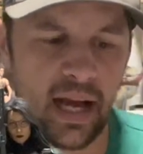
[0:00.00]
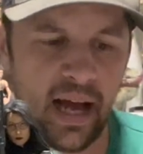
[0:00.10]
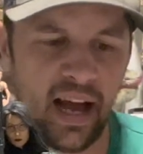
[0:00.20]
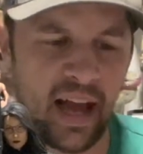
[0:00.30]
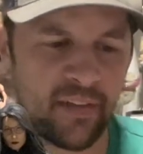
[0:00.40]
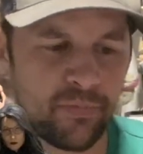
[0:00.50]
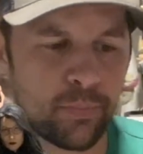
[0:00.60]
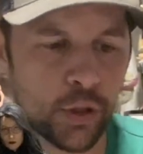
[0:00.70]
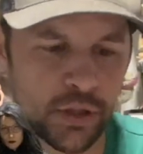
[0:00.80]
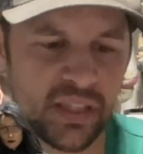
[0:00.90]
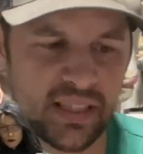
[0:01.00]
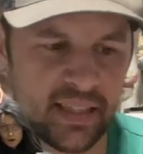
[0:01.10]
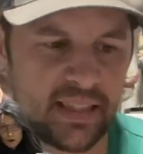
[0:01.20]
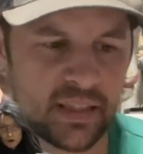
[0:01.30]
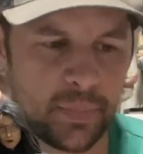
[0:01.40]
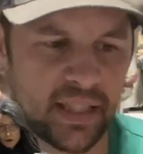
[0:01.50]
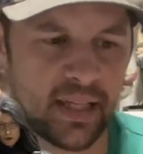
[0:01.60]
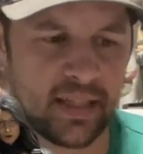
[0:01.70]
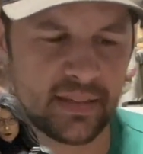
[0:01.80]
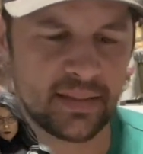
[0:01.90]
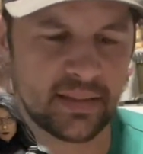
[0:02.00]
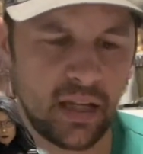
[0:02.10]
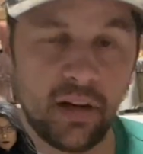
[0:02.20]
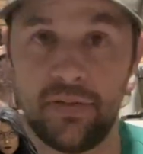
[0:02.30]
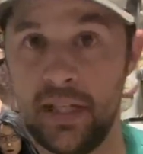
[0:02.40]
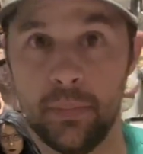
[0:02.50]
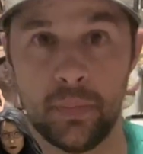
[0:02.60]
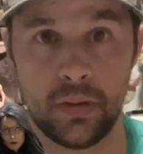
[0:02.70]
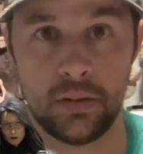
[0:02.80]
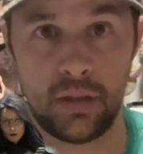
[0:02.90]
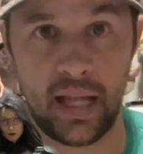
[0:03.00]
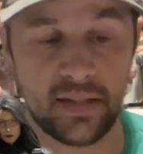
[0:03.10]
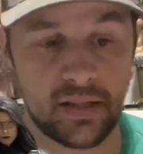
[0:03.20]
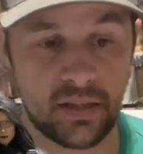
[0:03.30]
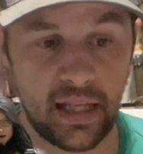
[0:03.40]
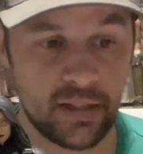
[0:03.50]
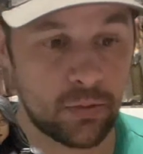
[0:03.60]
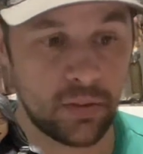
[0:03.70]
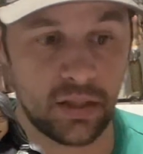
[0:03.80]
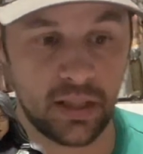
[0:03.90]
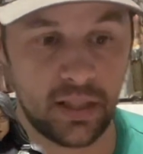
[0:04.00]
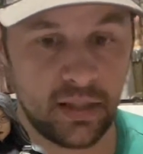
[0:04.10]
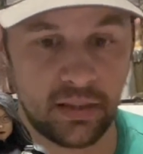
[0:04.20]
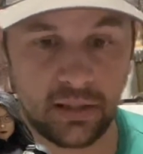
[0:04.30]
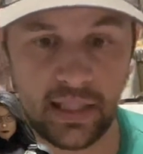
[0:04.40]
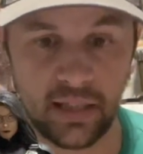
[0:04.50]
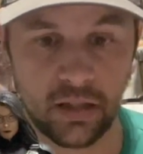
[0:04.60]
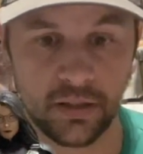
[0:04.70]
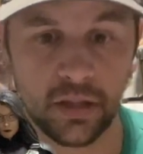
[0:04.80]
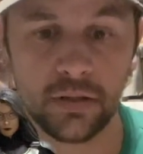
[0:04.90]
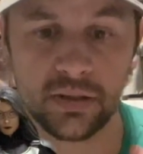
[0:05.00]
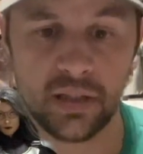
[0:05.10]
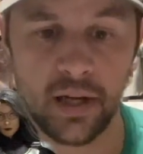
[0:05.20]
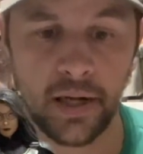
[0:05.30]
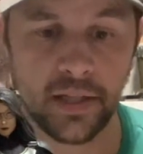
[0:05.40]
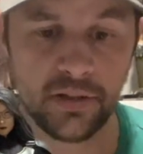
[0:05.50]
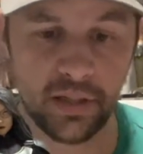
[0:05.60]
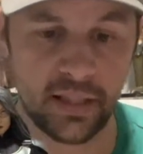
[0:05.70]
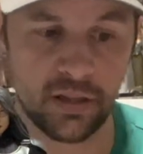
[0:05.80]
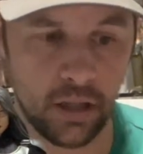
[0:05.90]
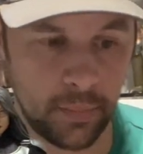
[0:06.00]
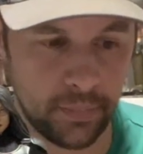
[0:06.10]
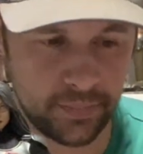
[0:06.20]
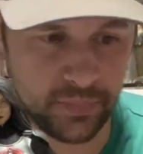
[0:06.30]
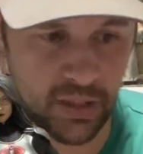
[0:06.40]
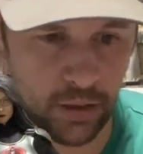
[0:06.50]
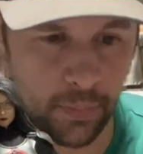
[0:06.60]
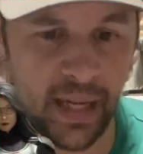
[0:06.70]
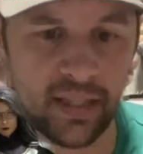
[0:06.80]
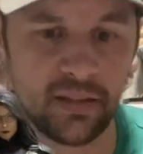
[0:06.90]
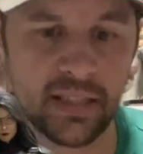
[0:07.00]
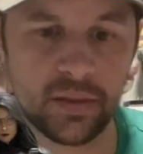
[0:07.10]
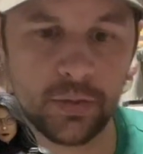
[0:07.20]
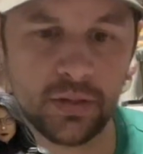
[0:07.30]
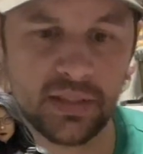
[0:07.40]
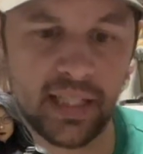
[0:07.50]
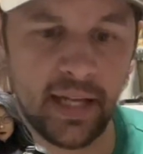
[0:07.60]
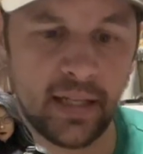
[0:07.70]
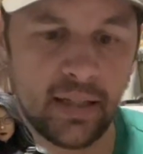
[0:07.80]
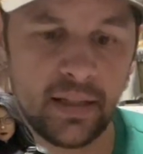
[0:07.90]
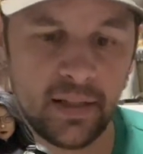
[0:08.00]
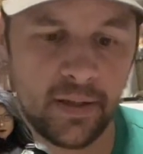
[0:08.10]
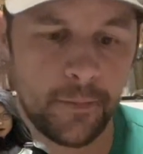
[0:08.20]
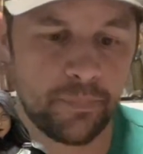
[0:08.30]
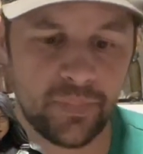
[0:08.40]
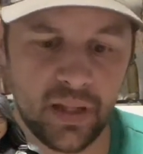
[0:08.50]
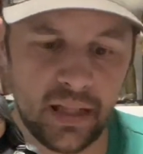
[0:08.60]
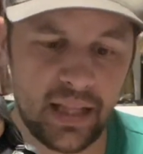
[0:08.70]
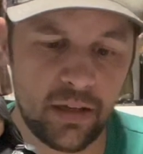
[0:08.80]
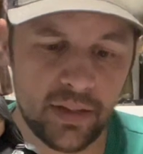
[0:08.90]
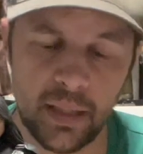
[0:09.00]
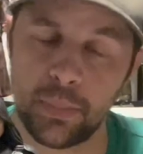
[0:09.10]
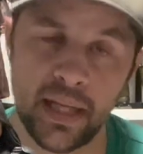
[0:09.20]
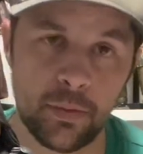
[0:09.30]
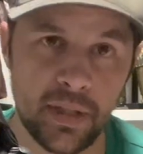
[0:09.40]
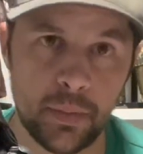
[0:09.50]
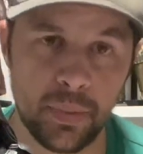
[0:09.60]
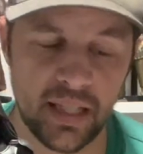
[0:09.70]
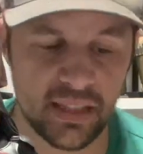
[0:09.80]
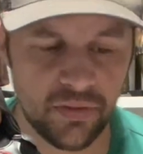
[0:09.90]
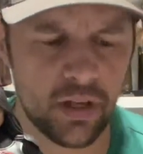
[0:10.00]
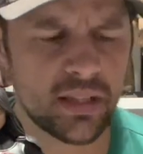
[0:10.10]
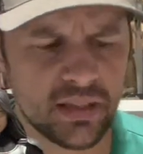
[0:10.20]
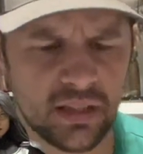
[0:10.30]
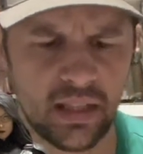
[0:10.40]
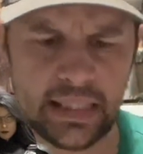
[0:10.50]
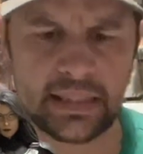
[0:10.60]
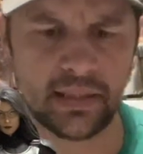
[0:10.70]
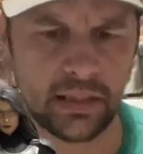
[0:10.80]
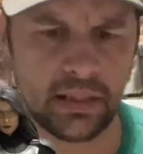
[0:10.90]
I've purchased these because of him. That's really it on those. So these are my collectibles that they don't get played with. But as far as a